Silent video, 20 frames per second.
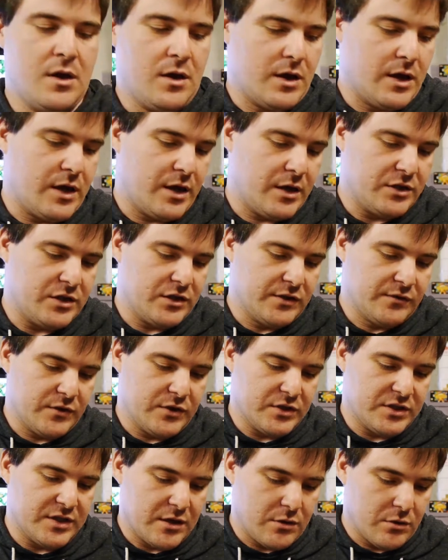just for
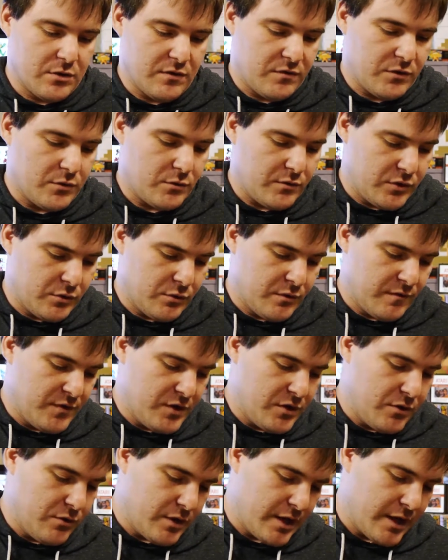the sake of the
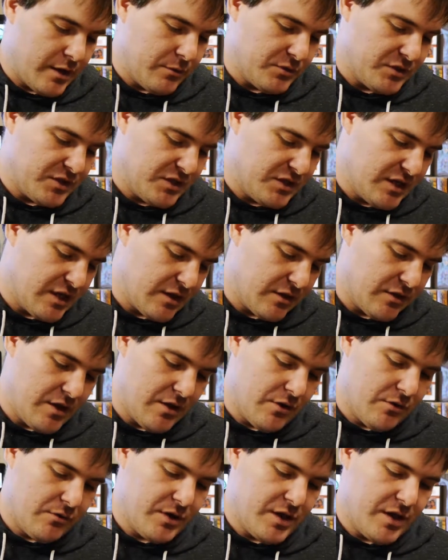review, I will stick the
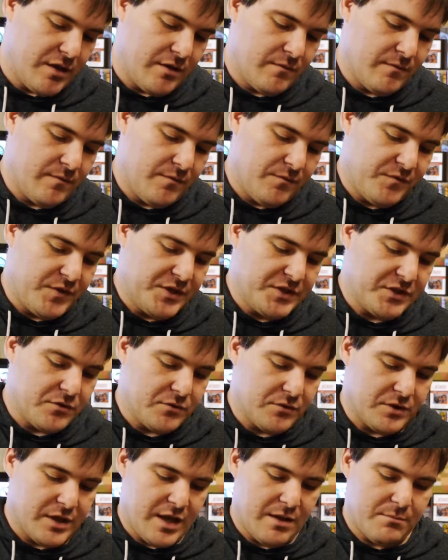only
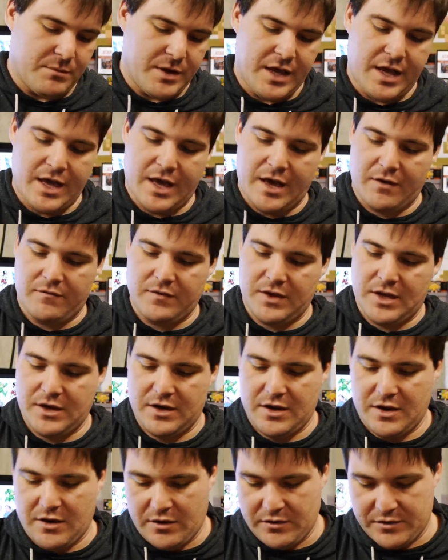physical game I have in
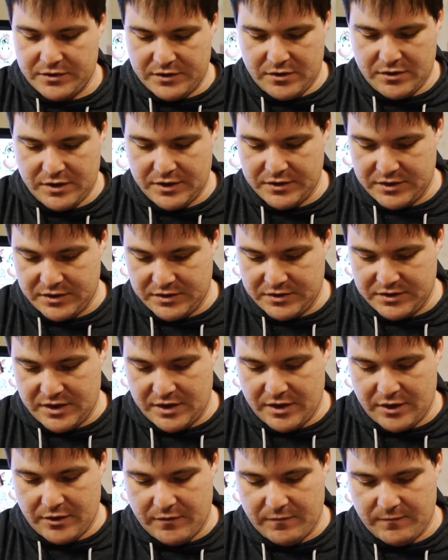here, so you guys can see
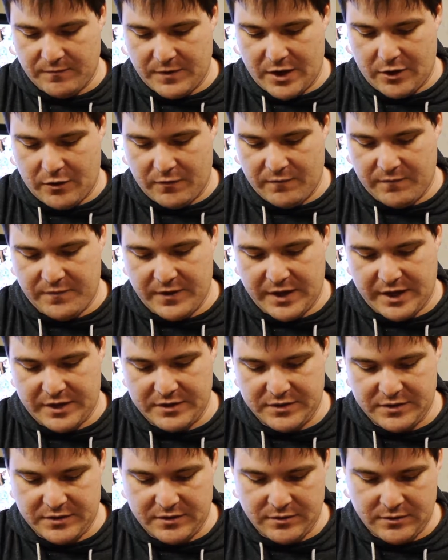how it
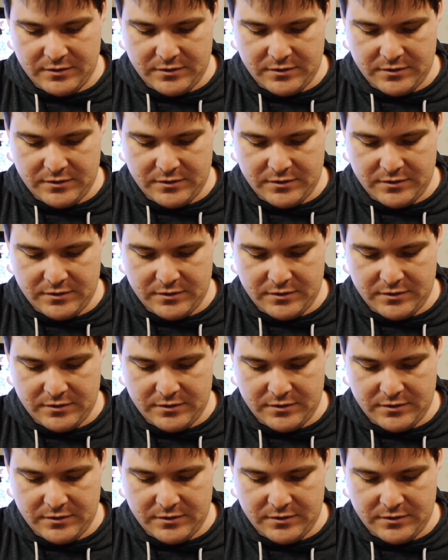fits.